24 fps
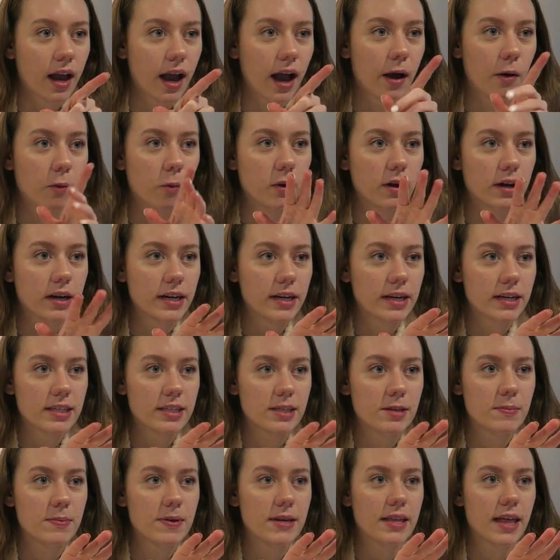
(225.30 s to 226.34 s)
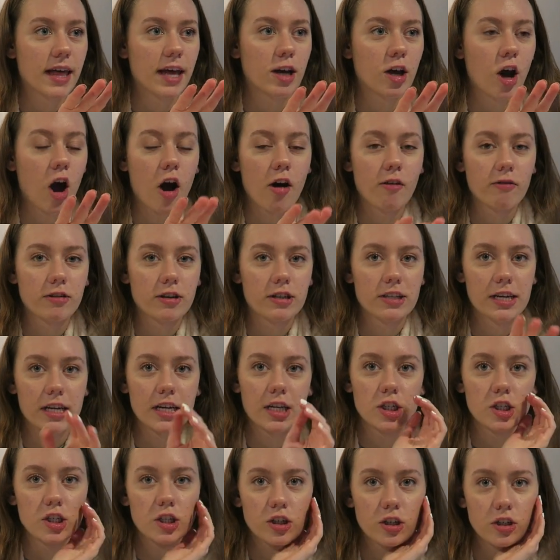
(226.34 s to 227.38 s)
I wanted it to be like
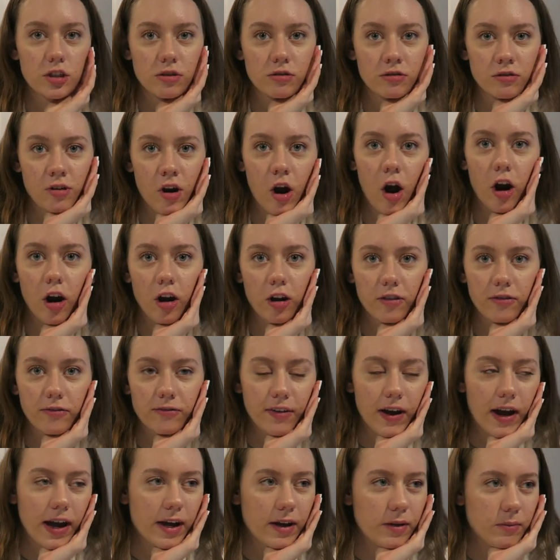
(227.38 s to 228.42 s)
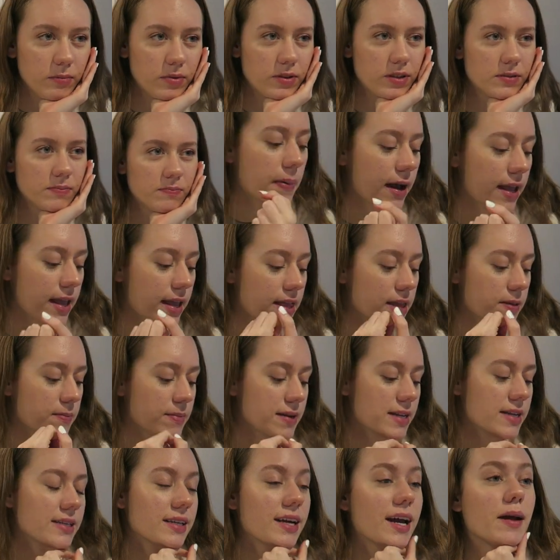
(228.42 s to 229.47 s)
conversation heart vibes, but in the
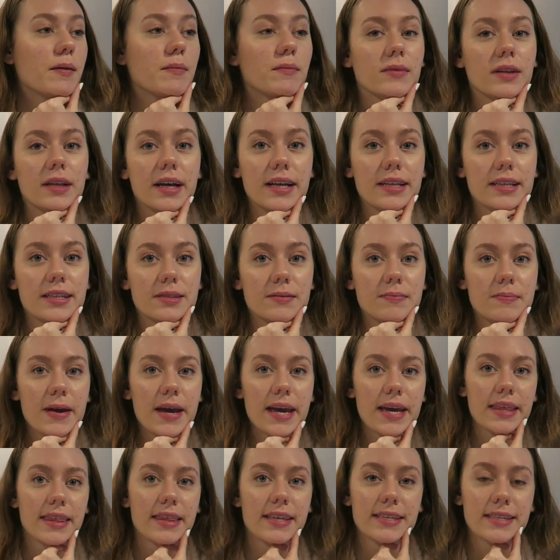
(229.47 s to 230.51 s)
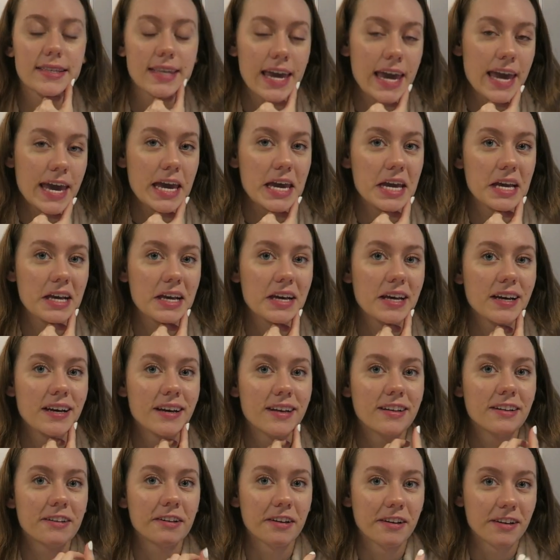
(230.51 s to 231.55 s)
meantime, let's make this cake
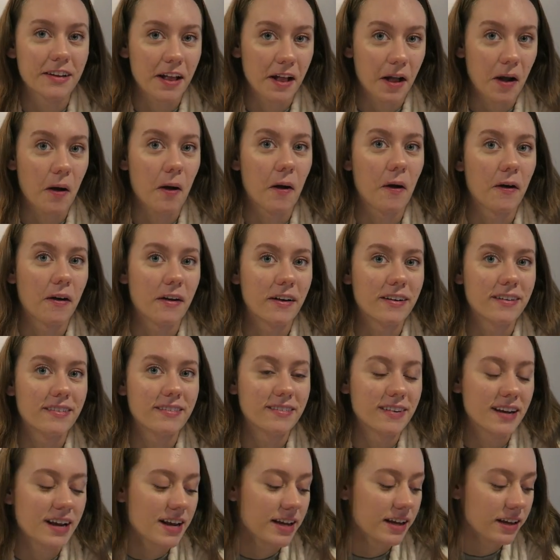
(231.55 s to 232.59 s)
look like a heart.